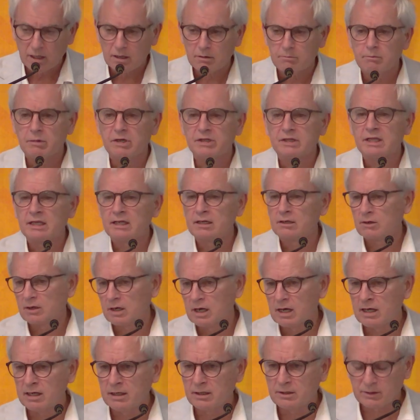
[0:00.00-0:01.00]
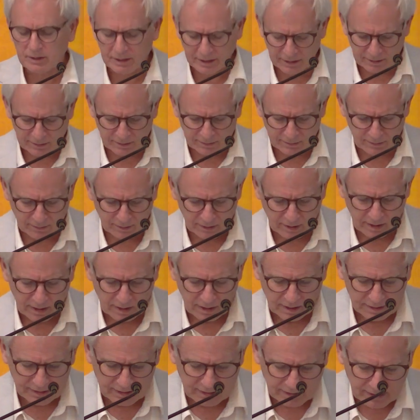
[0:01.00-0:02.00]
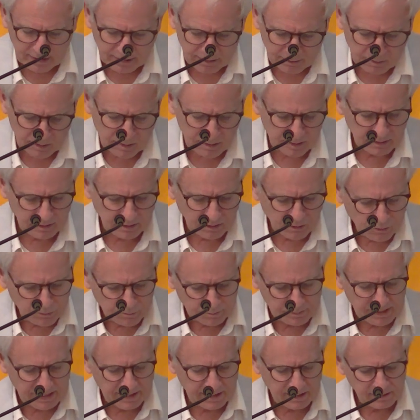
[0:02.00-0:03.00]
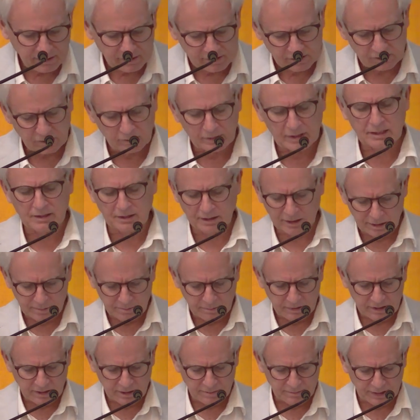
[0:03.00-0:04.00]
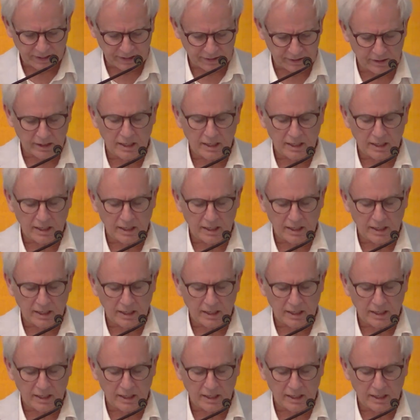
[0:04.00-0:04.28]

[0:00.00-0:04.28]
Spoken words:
but they are higher here than they are in the homeland, so they keep coming.